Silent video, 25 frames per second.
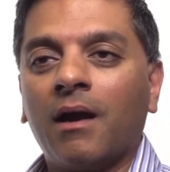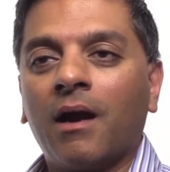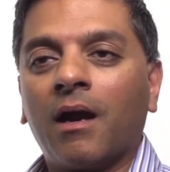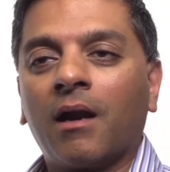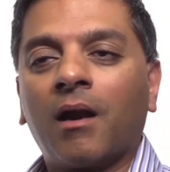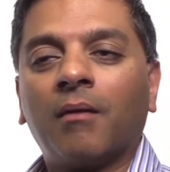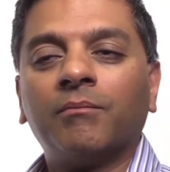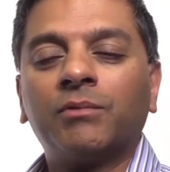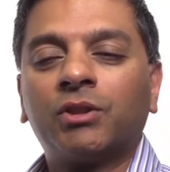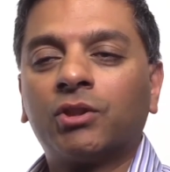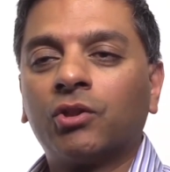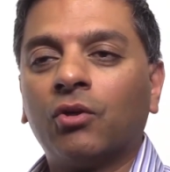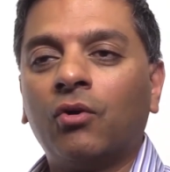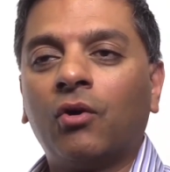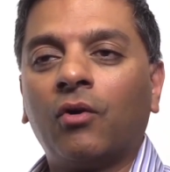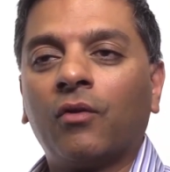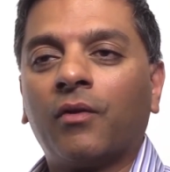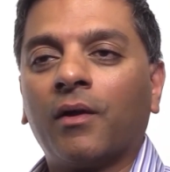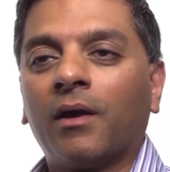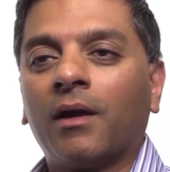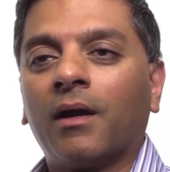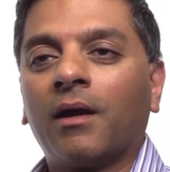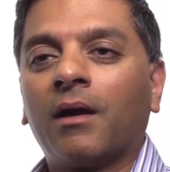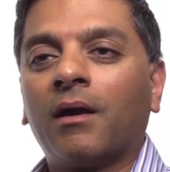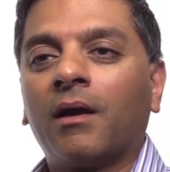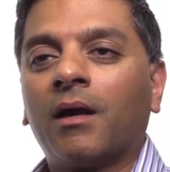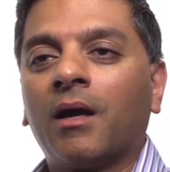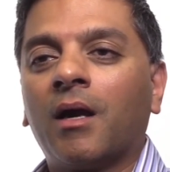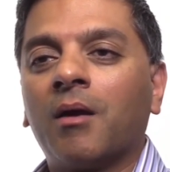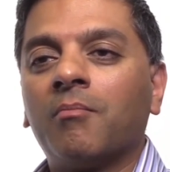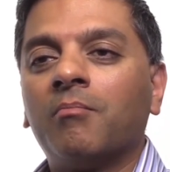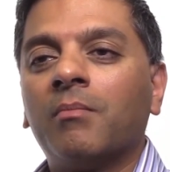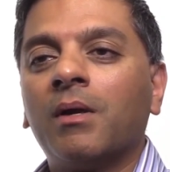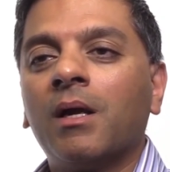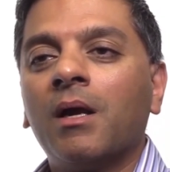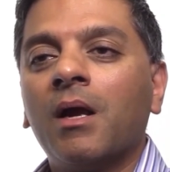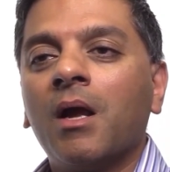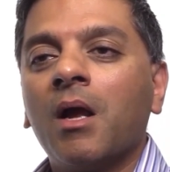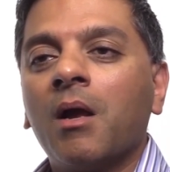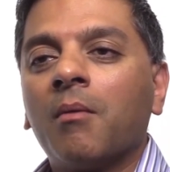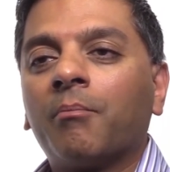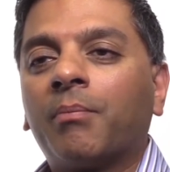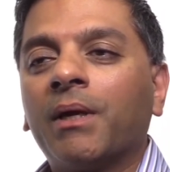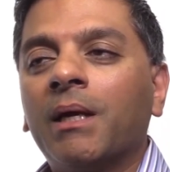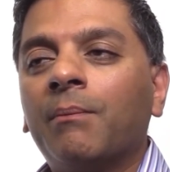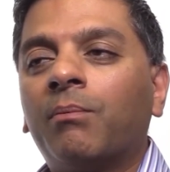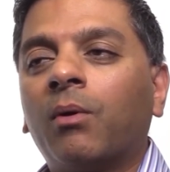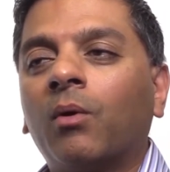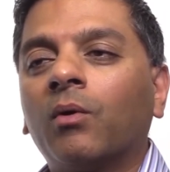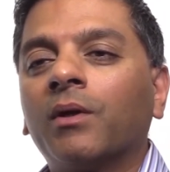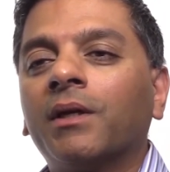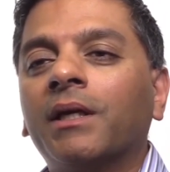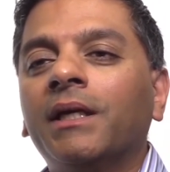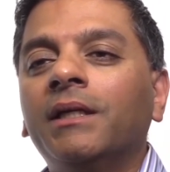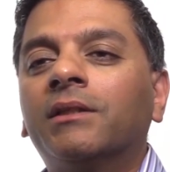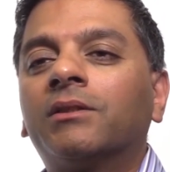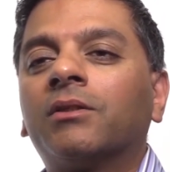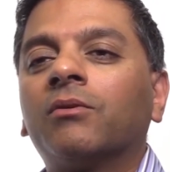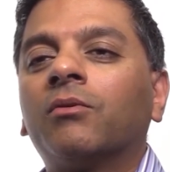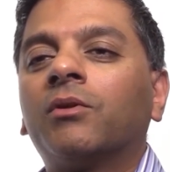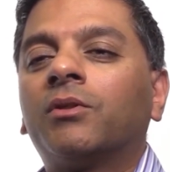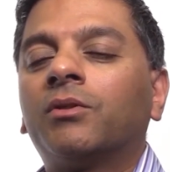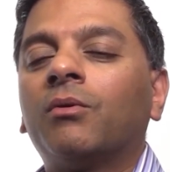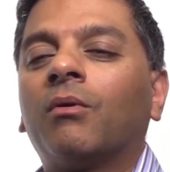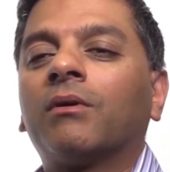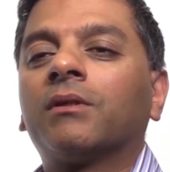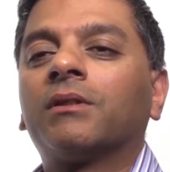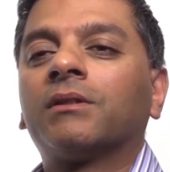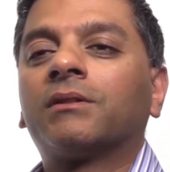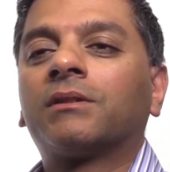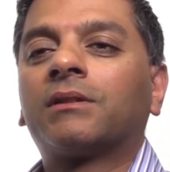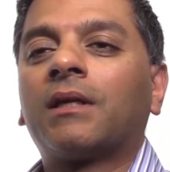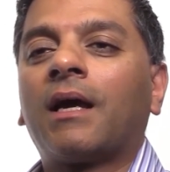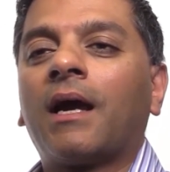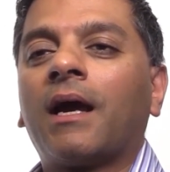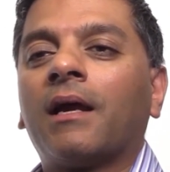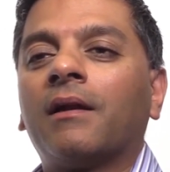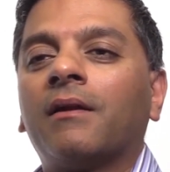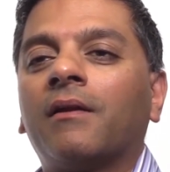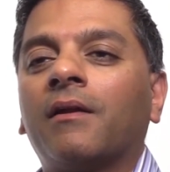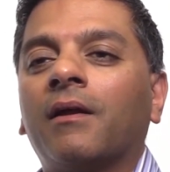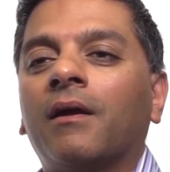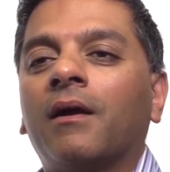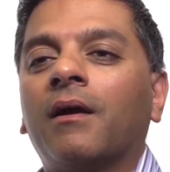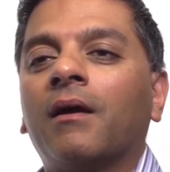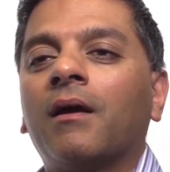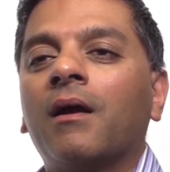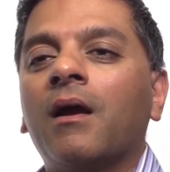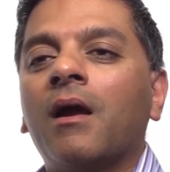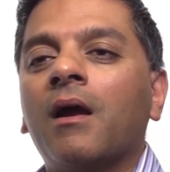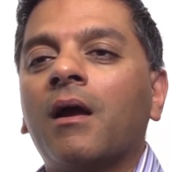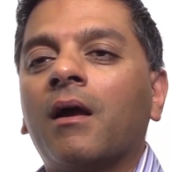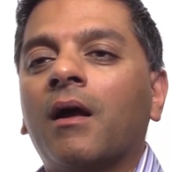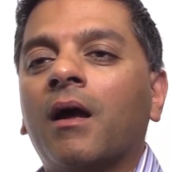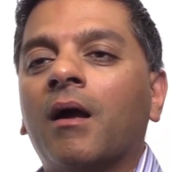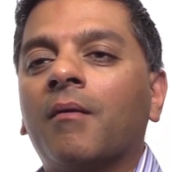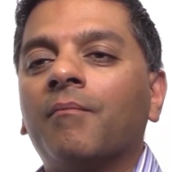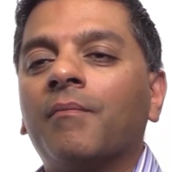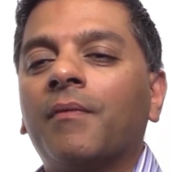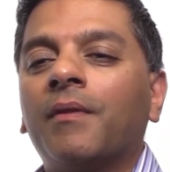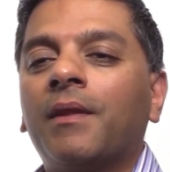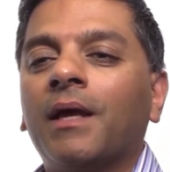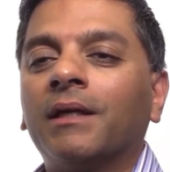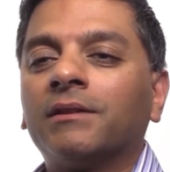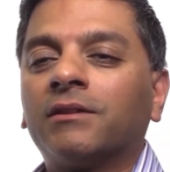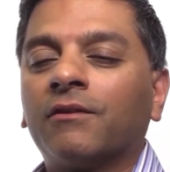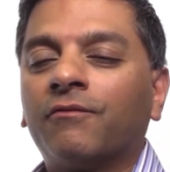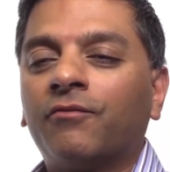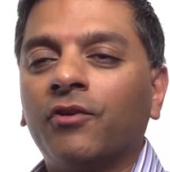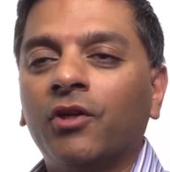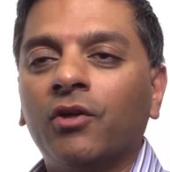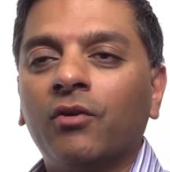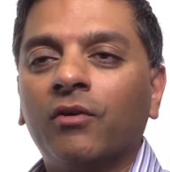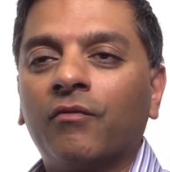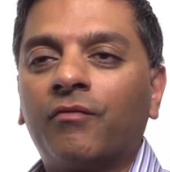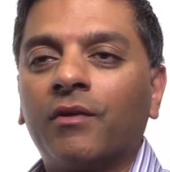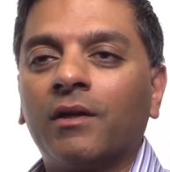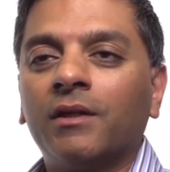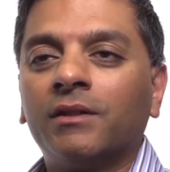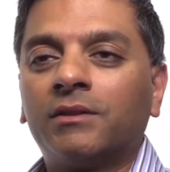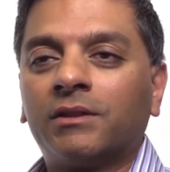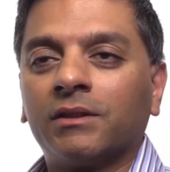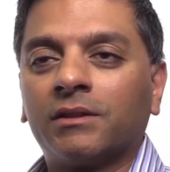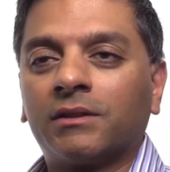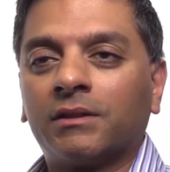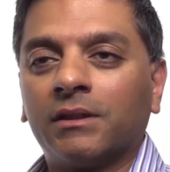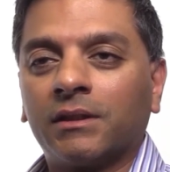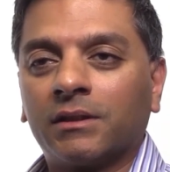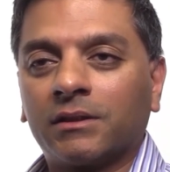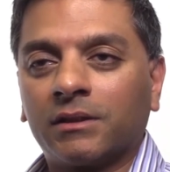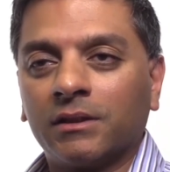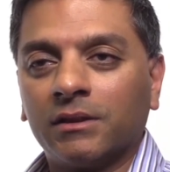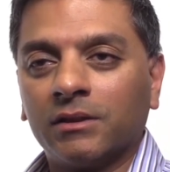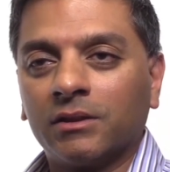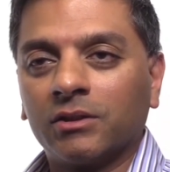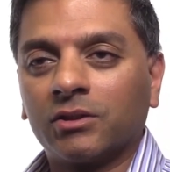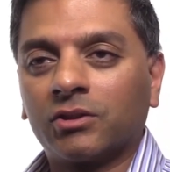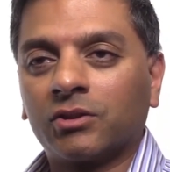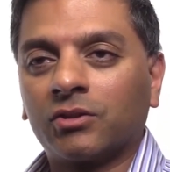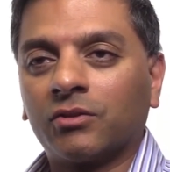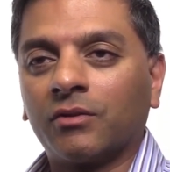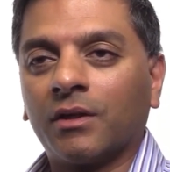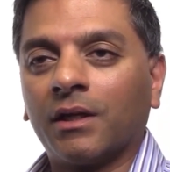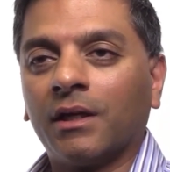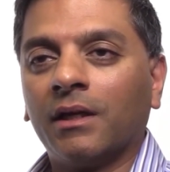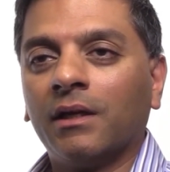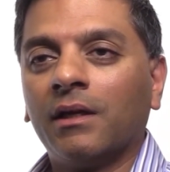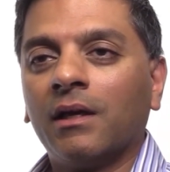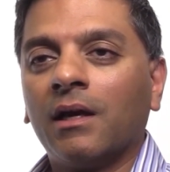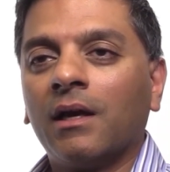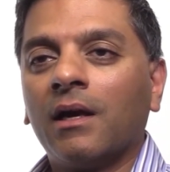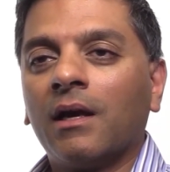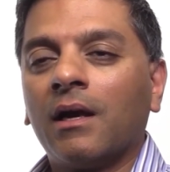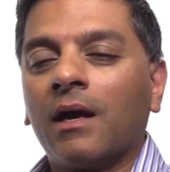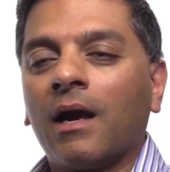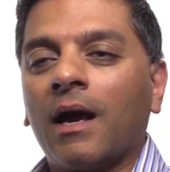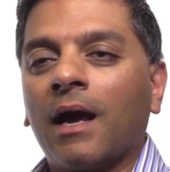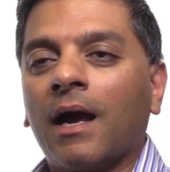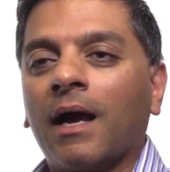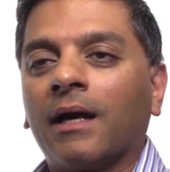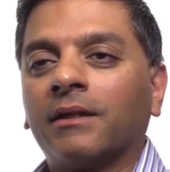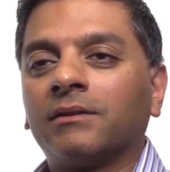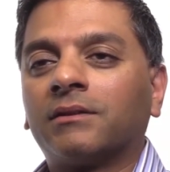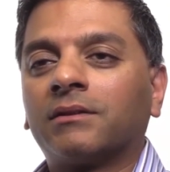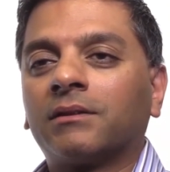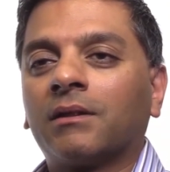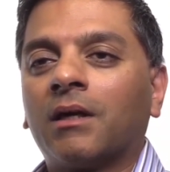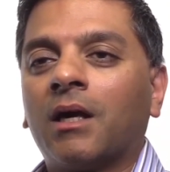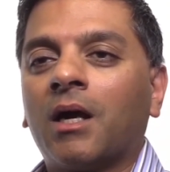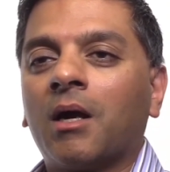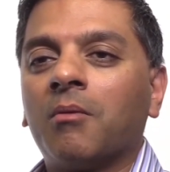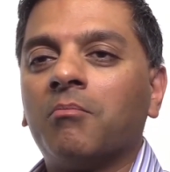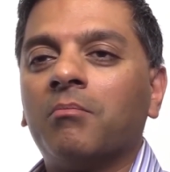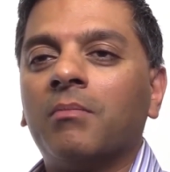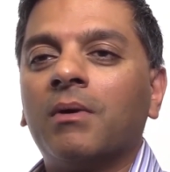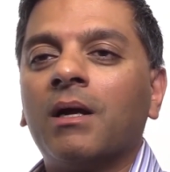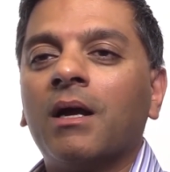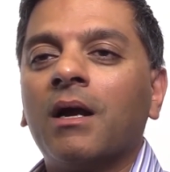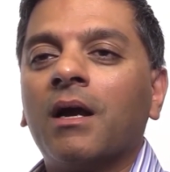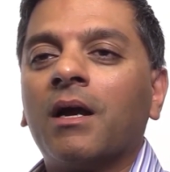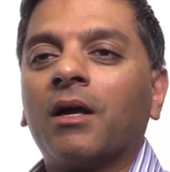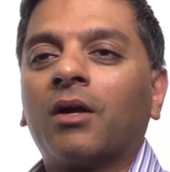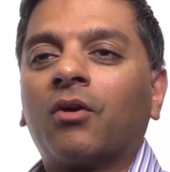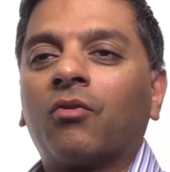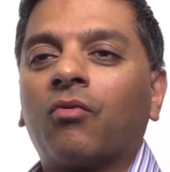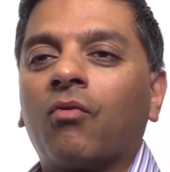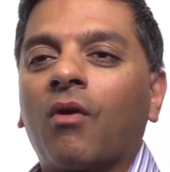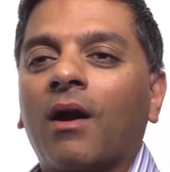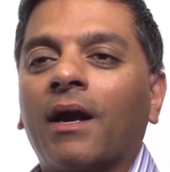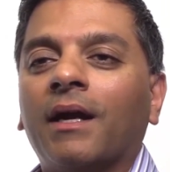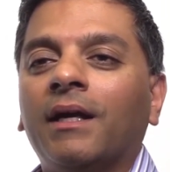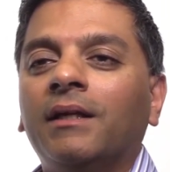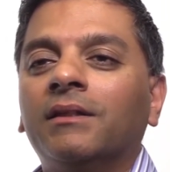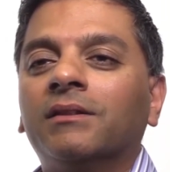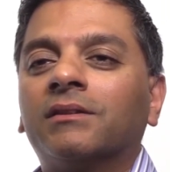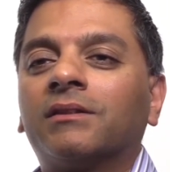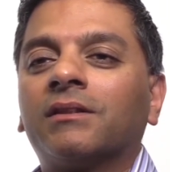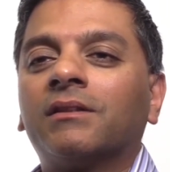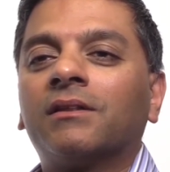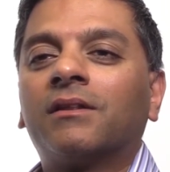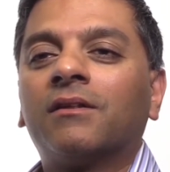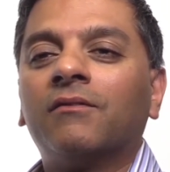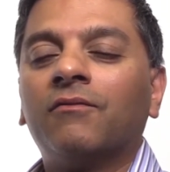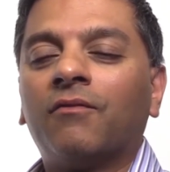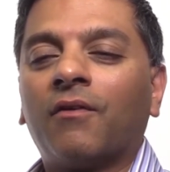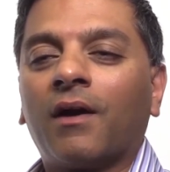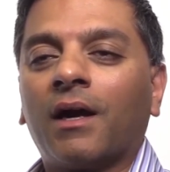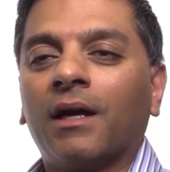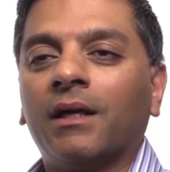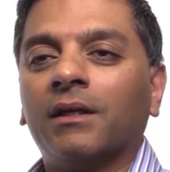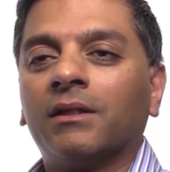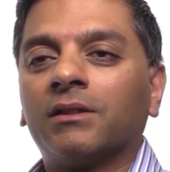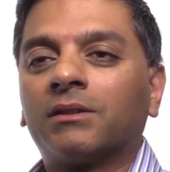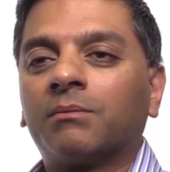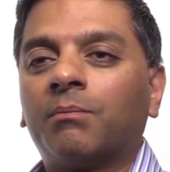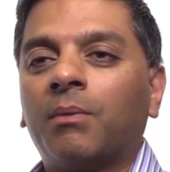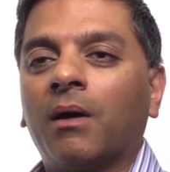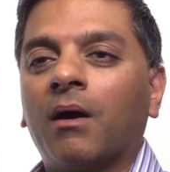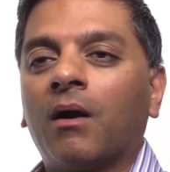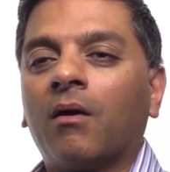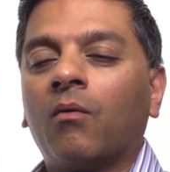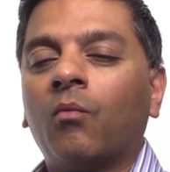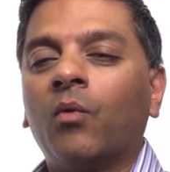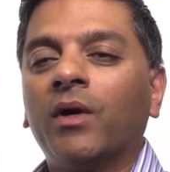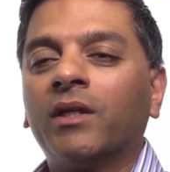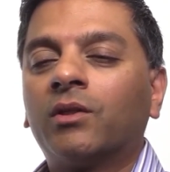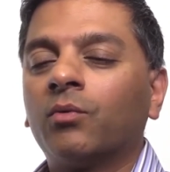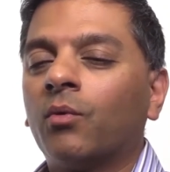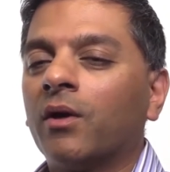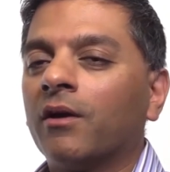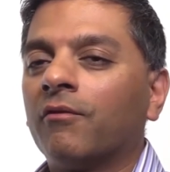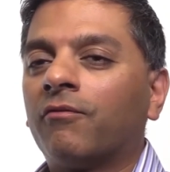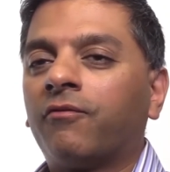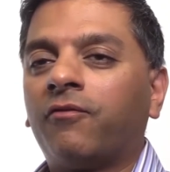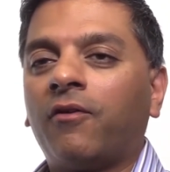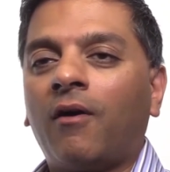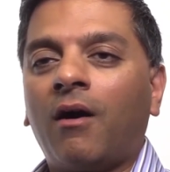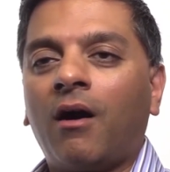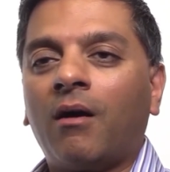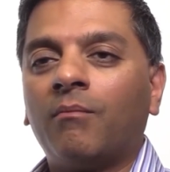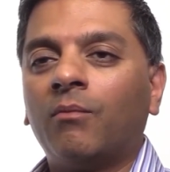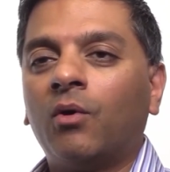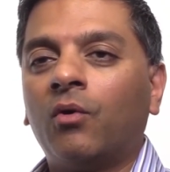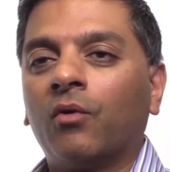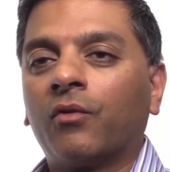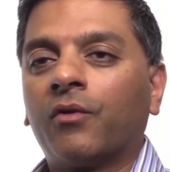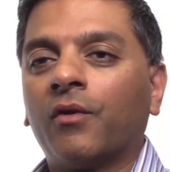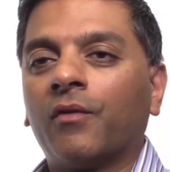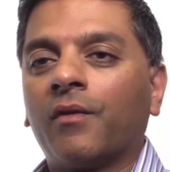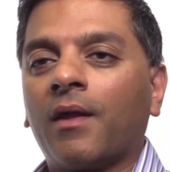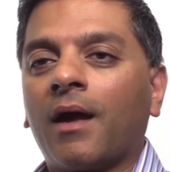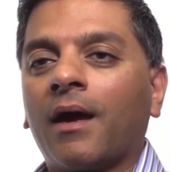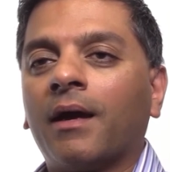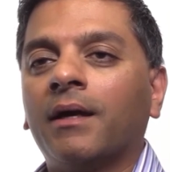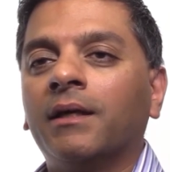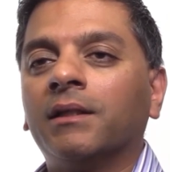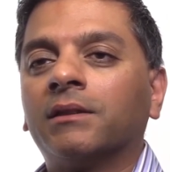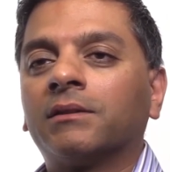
And I'm sure that people need to understand that there's a view of the logistics industry as cranes and conveyors, but we're doing far more than that.